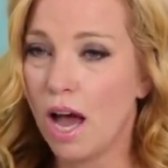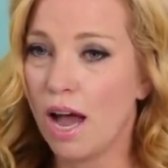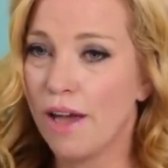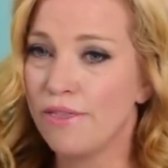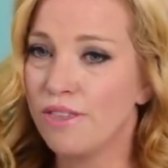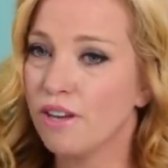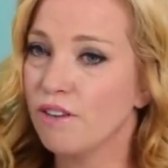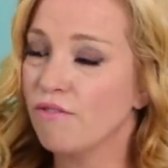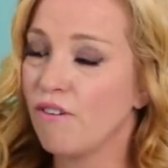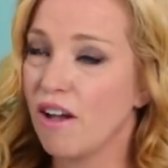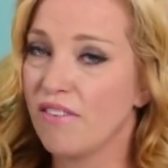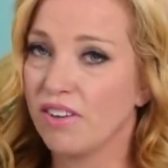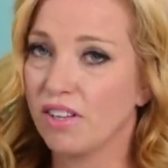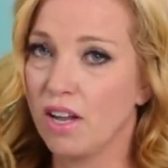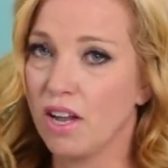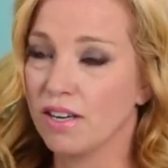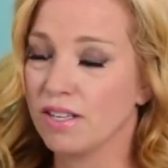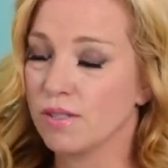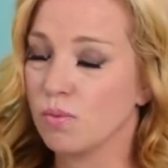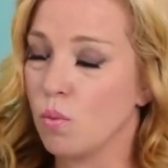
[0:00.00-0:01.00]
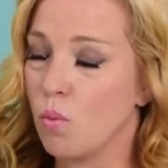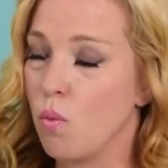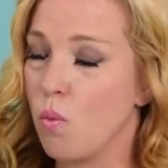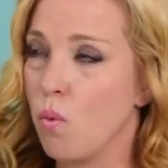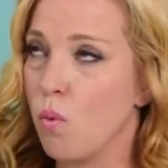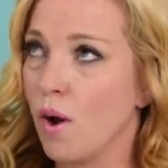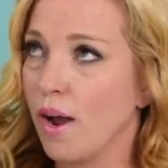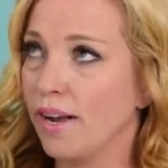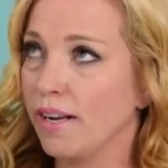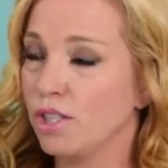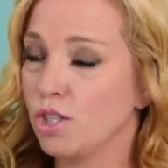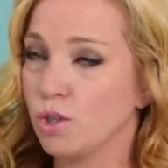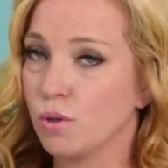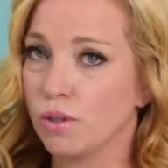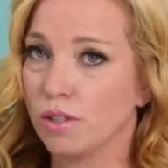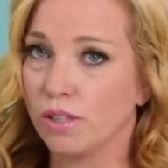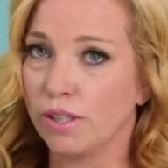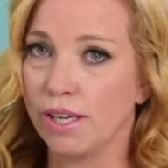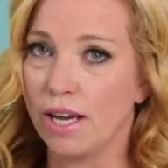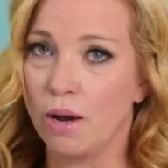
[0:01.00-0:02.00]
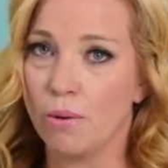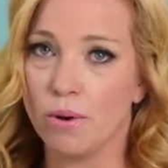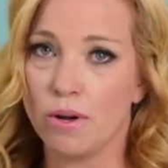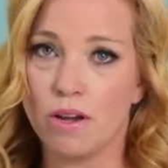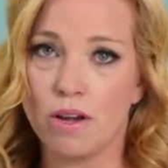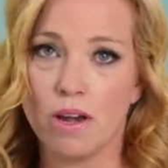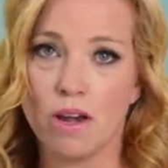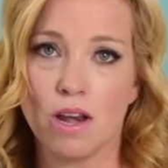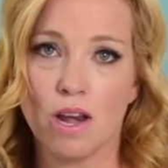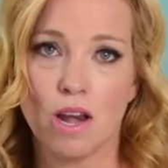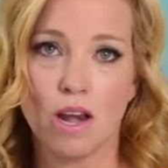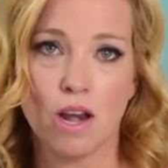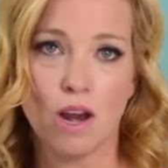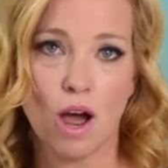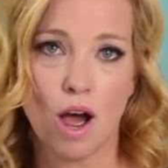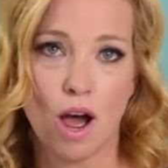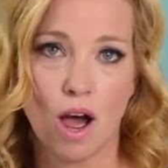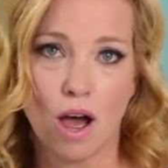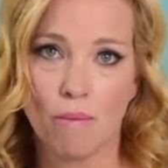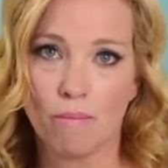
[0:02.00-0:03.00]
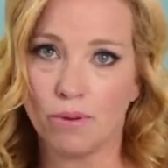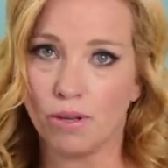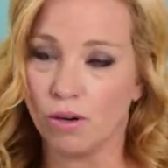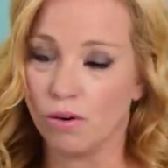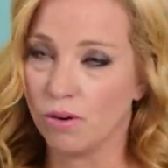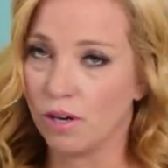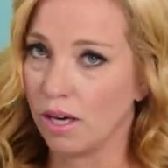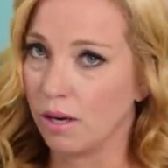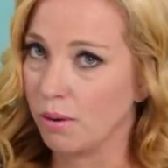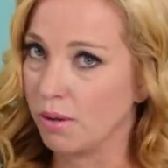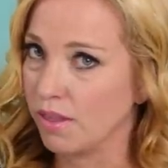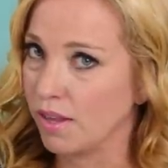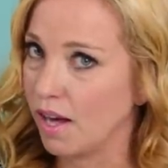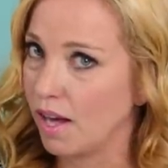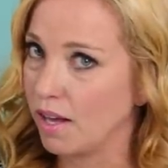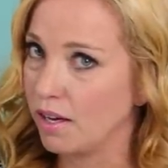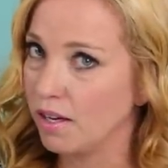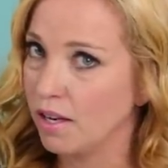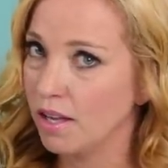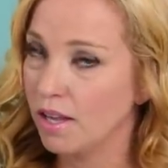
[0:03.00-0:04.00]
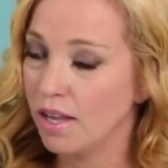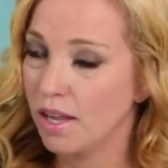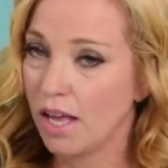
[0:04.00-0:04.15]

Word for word: I think 5 o'clock is way too early. I would not be okay with that.